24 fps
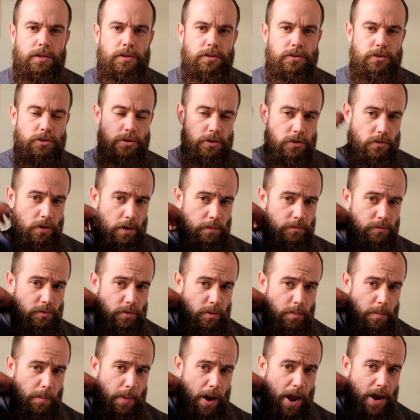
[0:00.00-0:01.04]
Do you grab from
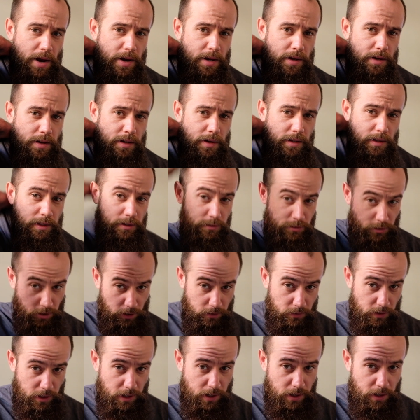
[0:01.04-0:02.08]
the back and lift
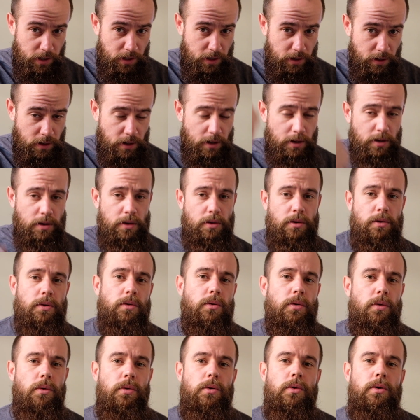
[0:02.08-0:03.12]
over your head?
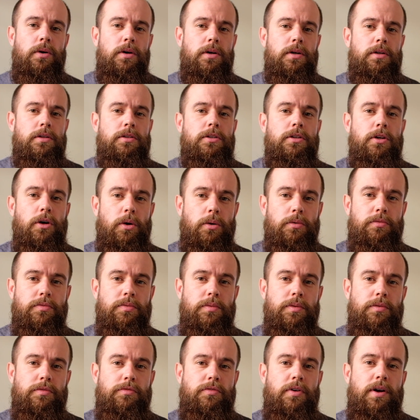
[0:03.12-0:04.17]
Or do you hold
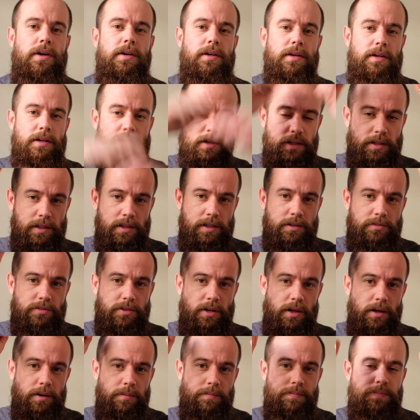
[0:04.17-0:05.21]
from the front and lift
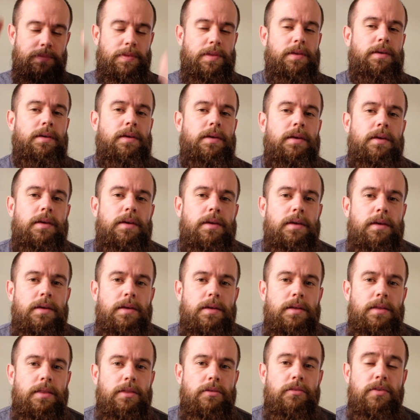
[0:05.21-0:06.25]
up?
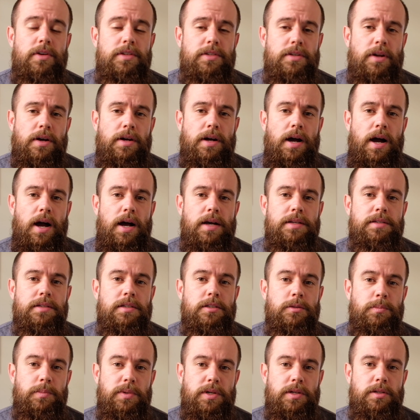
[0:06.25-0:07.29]
The reason I ask
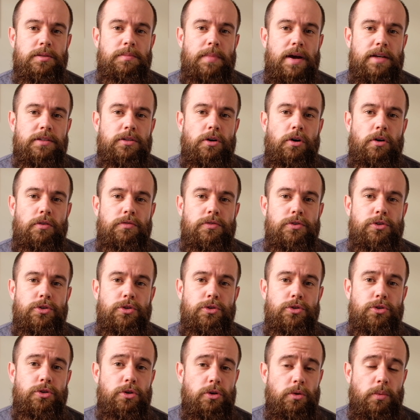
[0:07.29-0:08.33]
is because Mazda offers
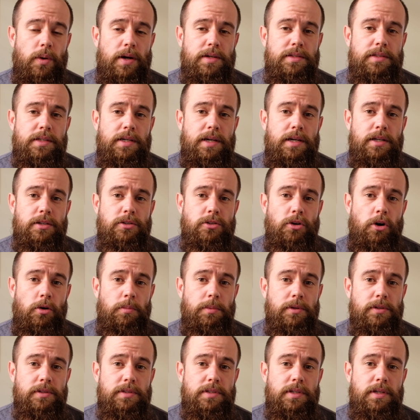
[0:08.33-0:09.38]
you two ways to get
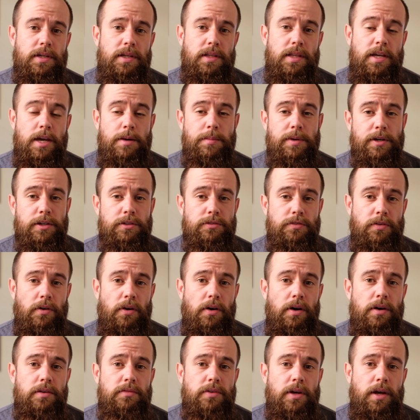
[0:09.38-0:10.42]
topless in the
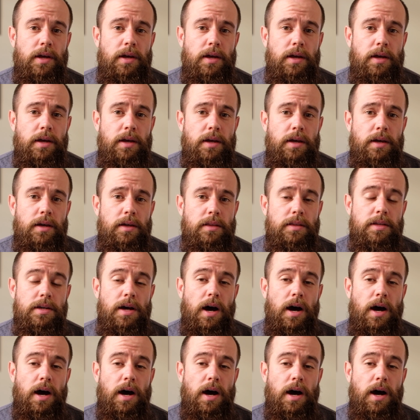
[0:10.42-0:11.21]
MX-5. The